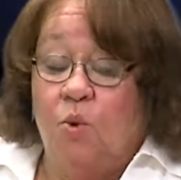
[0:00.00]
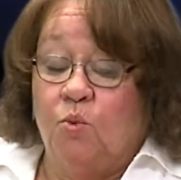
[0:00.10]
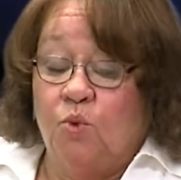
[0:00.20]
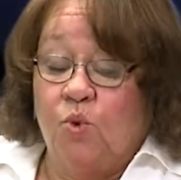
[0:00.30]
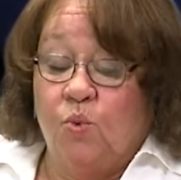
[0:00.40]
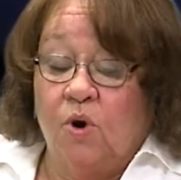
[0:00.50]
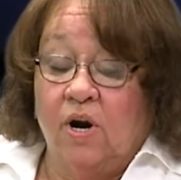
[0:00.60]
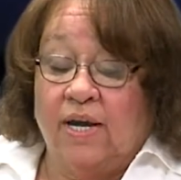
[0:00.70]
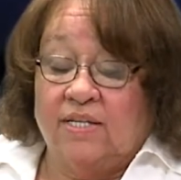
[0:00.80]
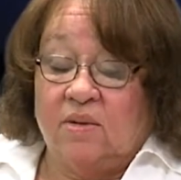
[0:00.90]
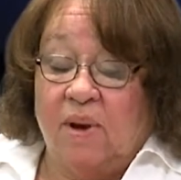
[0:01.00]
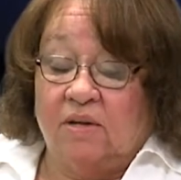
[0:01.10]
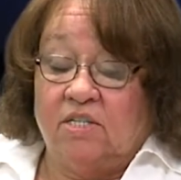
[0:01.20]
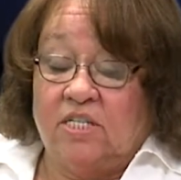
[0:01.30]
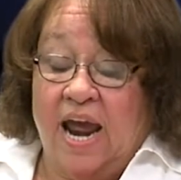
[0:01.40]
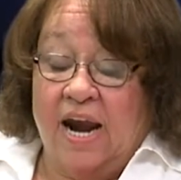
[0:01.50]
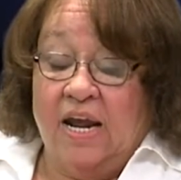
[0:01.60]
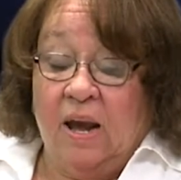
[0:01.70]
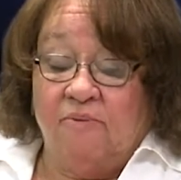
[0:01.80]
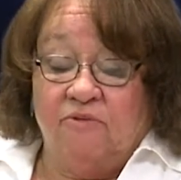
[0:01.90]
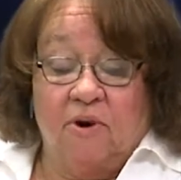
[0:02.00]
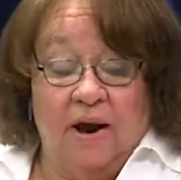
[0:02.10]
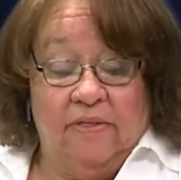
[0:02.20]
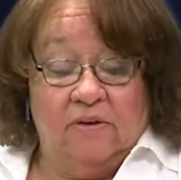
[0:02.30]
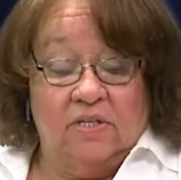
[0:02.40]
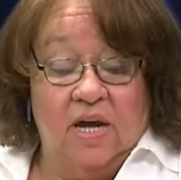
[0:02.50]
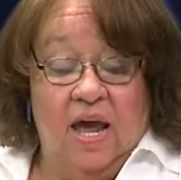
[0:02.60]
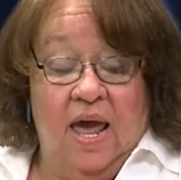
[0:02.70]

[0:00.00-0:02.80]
Root work is about standing up for others.